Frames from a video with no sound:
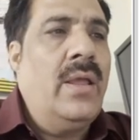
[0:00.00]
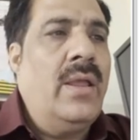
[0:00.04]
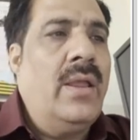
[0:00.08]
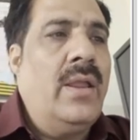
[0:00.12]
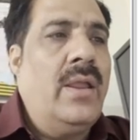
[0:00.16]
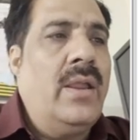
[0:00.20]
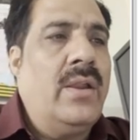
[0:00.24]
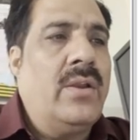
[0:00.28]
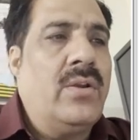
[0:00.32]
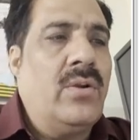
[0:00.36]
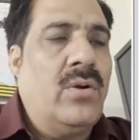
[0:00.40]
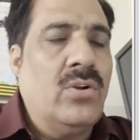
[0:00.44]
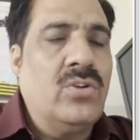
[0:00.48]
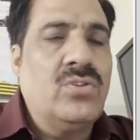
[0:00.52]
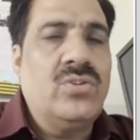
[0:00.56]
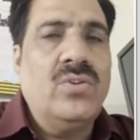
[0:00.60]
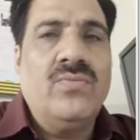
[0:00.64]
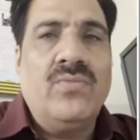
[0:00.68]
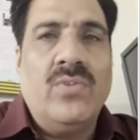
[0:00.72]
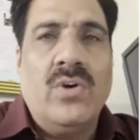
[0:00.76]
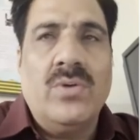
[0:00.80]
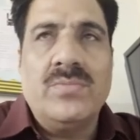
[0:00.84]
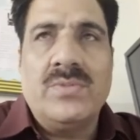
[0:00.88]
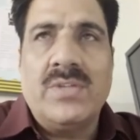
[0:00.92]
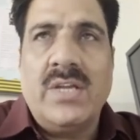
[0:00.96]
It also
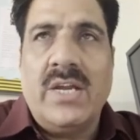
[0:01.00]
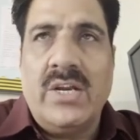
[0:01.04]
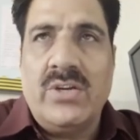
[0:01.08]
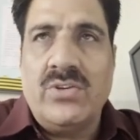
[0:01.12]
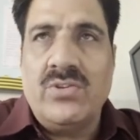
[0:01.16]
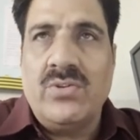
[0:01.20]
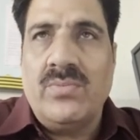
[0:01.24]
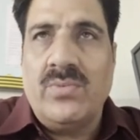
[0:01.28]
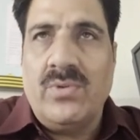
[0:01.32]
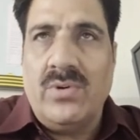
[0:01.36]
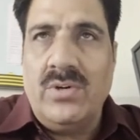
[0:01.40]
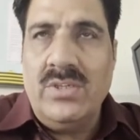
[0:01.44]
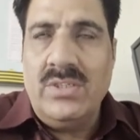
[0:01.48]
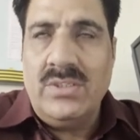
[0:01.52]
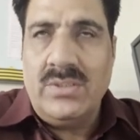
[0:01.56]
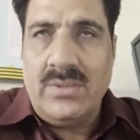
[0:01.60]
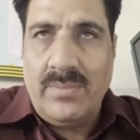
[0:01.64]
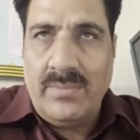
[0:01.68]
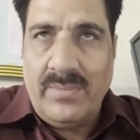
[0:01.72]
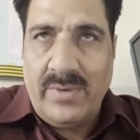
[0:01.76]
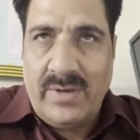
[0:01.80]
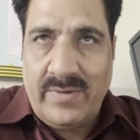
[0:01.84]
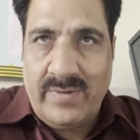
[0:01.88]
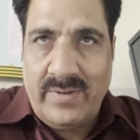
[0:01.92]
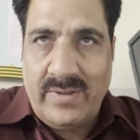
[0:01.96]
forms the hydrogen bonds
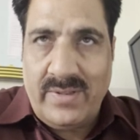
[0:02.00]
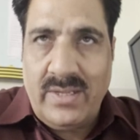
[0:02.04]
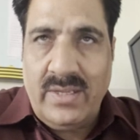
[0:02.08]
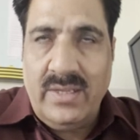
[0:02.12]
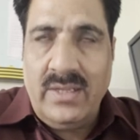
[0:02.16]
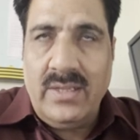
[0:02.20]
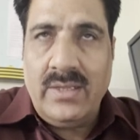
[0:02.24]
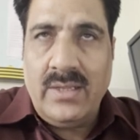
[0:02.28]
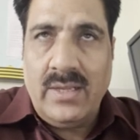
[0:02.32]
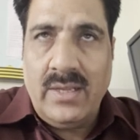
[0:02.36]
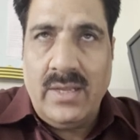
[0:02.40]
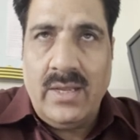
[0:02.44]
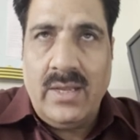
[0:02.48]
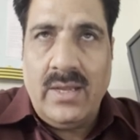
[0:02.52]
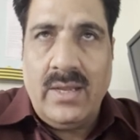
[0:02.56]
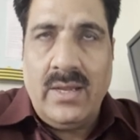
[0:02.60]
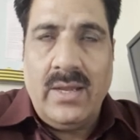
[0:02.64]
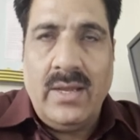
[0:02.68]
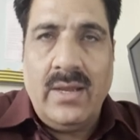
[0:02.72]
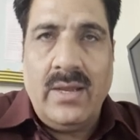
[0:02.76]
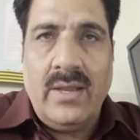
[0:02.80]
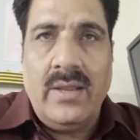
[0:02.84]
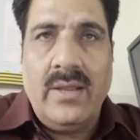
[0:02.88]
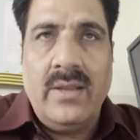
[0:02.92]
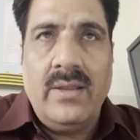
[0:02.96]
between
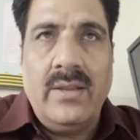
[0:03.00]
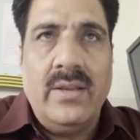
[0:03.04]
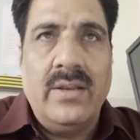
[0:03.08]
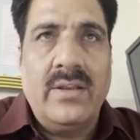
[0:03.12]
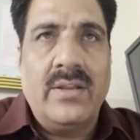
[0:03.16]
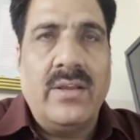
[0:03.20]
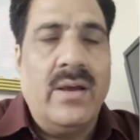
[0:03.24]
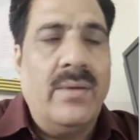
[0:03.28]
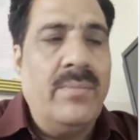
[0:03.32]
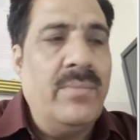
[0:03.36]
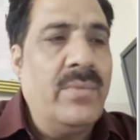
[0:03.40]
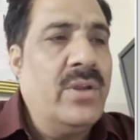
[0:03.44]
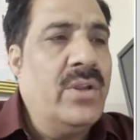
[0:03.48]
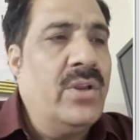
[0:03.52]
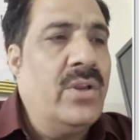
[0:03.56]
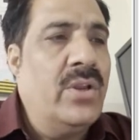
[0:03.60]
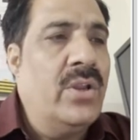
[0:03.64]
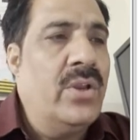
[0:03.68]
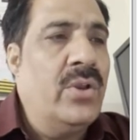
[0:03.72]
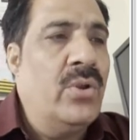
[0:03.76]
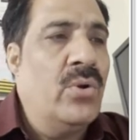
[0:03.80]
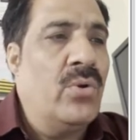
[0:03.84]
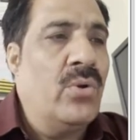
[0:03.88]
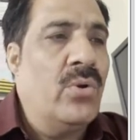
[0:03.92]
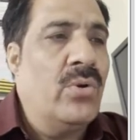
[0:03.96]
the incoming
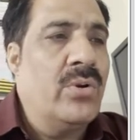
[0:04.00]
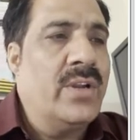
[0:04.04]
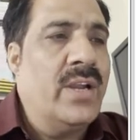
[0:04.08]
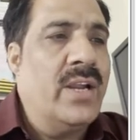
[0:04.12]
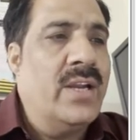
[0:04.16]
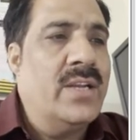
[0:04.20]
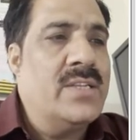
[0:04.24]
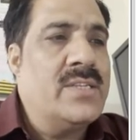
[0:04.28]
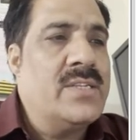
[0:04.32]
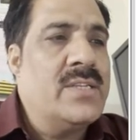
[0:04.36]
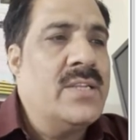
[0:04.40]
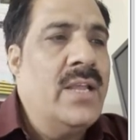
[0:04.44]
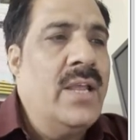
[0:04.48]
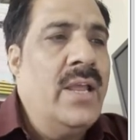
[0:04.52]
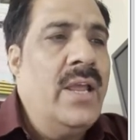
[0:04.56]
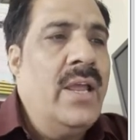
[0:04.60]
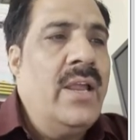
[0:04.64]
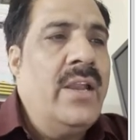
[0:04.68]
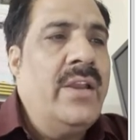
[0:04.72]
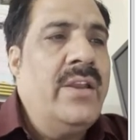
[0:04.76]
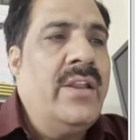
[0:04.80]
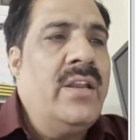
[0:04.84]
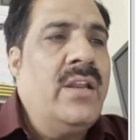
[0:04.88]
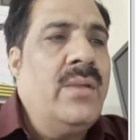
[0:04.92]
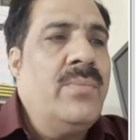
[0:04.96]
nucleotides.
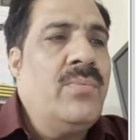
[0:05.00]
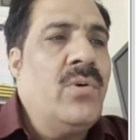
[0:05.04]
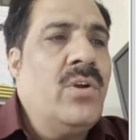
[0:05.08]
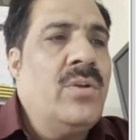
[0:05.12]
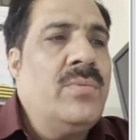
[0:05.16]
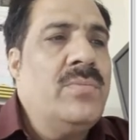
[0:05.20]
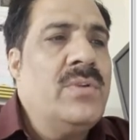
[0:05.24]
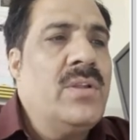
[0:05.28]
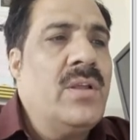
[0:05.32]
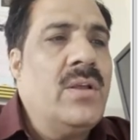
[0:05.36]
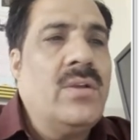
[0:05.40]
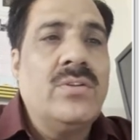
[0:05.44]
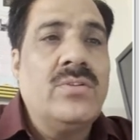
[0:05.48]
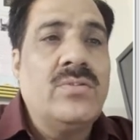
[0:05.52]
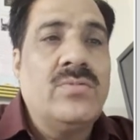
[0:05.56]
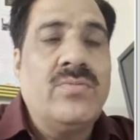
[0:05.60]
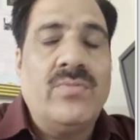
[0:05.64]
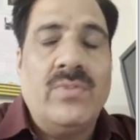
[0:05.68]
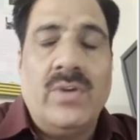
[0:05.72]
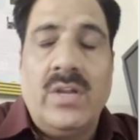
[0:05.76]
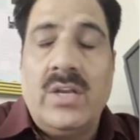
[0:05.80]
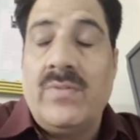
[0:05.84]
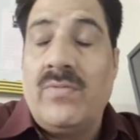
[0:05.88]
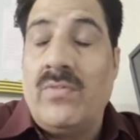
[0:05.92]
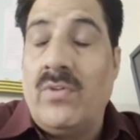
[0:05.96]
DNA
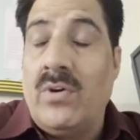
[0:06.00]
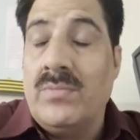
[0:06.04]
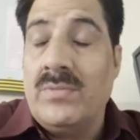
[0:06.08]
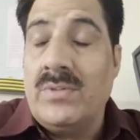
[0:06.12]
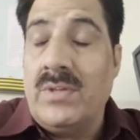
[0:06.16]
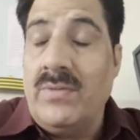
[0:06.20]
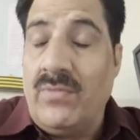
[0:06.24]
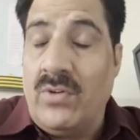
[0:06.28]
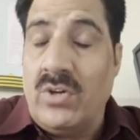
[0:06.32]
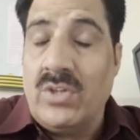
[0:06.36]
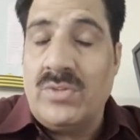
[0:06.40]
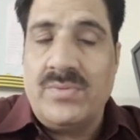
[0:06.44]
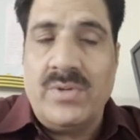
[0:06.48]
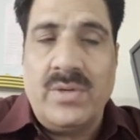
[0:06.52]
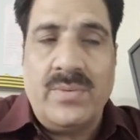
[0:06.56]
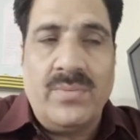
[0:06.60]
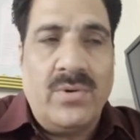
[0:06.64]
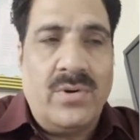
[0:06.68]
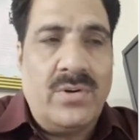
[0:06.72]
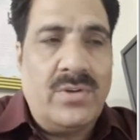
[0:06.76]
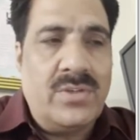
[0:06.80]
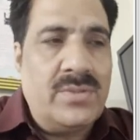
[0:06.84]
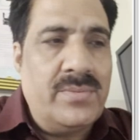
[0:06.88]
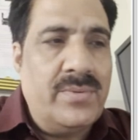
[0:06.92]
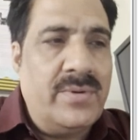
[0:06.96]
polymerase, it forms the phosphate
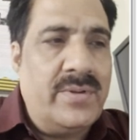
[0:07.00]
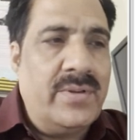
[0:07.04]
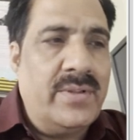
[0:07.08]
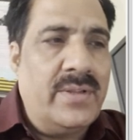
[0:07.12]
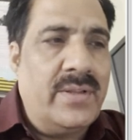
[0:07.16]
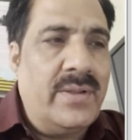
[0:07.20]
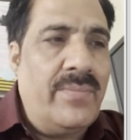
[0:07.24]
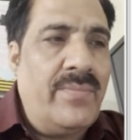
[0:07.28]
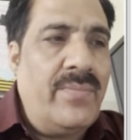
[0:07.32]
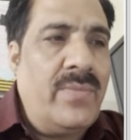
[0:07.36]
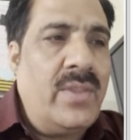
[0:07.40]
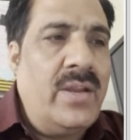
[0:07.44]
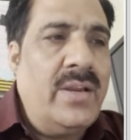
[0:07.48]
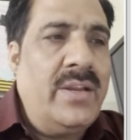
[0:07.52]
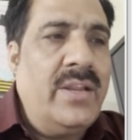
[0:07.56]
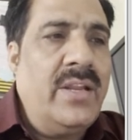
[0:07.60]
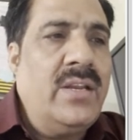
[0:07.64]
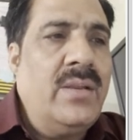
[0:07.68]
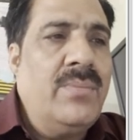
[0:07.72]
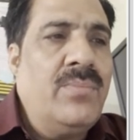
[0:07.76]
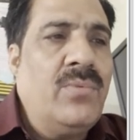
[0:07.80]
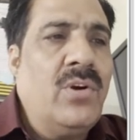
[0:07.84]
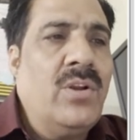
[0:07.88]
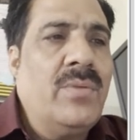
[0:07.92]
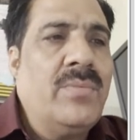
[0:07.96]
bonds between them.
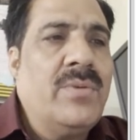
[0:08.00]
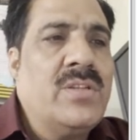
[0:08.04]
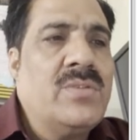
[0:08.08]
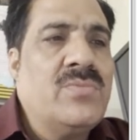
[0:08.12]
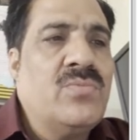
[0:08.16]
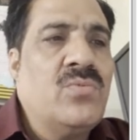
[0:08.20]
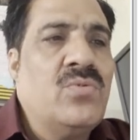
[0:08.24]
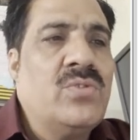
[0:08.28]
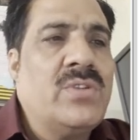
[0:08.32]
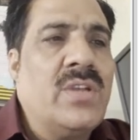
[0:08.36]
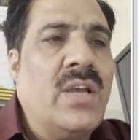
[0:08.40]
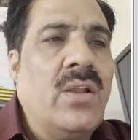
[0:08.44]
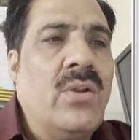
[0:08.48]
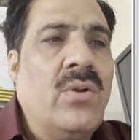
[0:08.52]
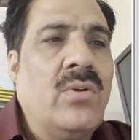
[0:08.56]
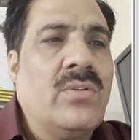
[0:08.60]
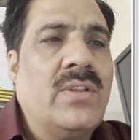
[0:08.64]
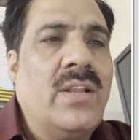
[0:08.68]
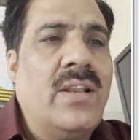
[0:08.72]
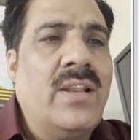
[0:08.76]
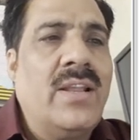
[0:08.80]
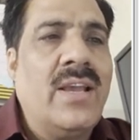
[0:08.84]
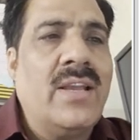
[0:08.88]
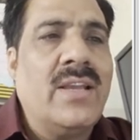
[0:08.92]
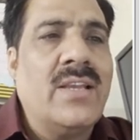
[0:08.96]
DNA polymerase moves along
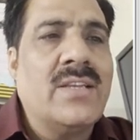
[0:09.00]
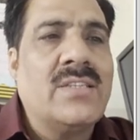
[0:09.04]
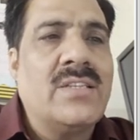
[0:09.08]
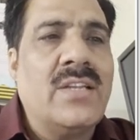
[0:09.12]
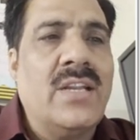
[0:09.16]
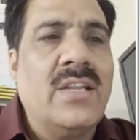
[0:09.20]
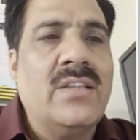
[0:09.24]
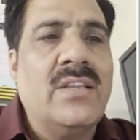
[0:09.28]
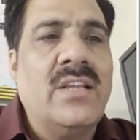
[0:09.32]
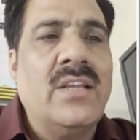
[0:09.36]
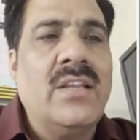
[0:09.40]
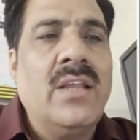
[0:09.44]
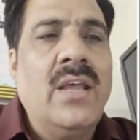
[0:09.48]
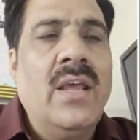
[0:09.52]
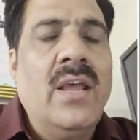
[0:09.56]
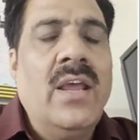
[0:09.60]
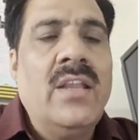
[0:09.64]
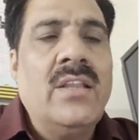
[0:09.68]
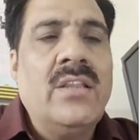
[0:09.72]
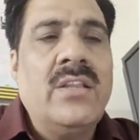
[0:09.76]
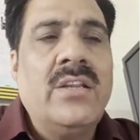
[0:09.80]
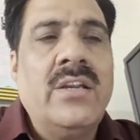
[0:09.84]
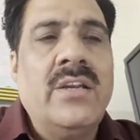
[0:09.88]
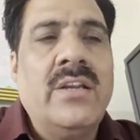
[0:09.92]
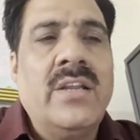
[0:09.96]
the lagging in the
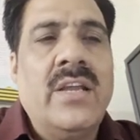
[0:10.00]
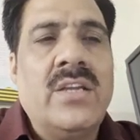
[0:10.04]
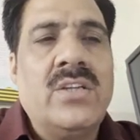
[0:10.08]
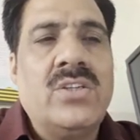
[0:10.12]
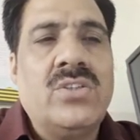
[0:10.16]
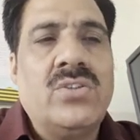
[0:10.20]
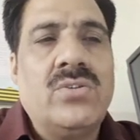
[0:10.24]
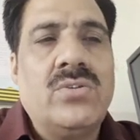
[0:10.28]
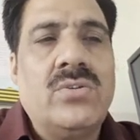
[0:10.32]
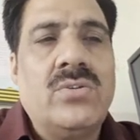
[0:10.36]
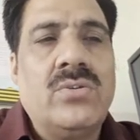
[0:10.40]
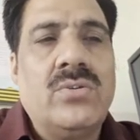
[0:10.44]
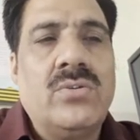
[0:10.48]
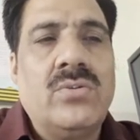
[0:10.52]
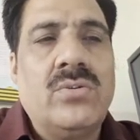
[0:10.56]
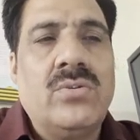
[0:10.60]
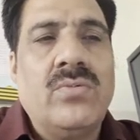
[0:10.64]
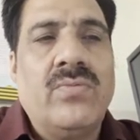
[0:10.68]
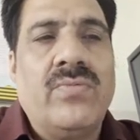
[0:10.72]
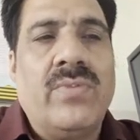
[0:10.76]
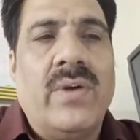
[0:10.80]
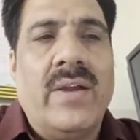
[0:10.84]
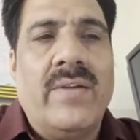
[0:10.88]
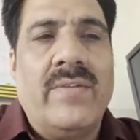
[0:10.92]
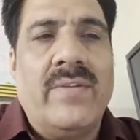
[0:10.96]
3' to
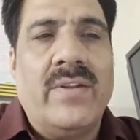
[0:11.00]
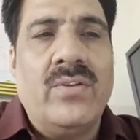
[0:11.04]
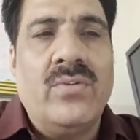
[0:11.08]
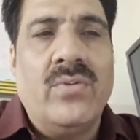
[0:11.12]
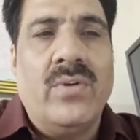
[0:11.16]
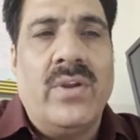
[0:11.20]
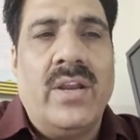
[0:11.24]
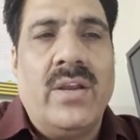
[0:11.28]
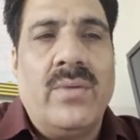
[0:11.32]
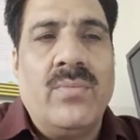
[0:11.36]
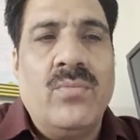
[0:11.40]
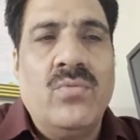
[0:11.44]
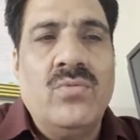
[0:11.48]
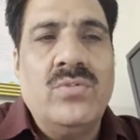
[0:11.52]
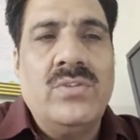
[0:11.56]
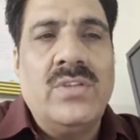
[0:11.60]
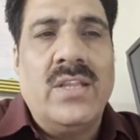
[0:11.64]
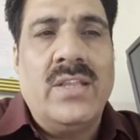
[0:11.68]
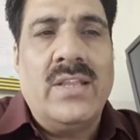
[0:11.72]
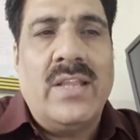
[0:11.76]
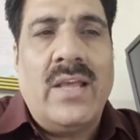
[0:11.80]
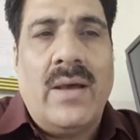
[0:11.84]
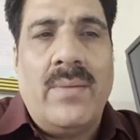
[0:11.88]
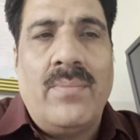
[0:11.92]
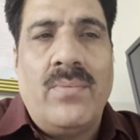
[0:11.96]
5'. No, it moves
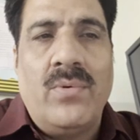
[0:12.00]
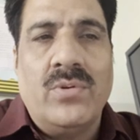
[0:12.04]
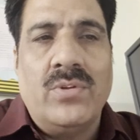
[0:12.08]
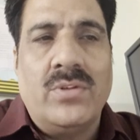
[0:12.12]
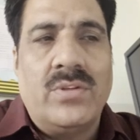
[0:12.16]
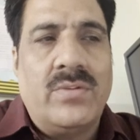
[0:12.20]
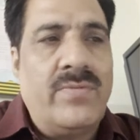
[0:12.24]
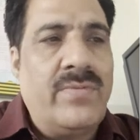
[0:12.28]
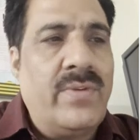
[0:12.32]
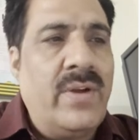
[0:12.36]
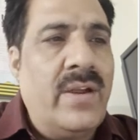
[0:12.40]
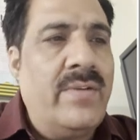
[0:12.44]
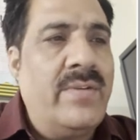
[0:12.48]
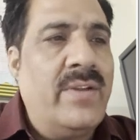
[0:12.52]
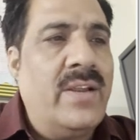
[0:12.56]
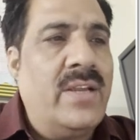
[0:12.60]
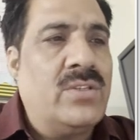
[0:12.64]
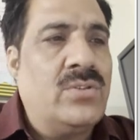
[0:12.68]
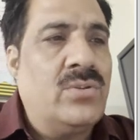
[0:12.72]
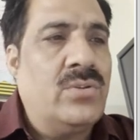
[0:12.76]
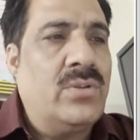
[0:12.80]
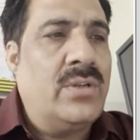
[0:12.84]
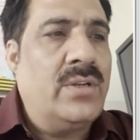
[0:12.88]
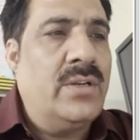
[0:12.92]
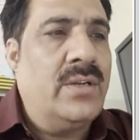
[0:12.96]
in the opposite, 5'
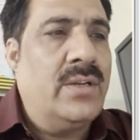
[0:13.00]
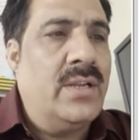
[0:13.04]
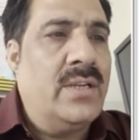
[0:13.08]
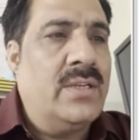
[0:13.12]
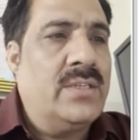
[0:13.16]
to 3'.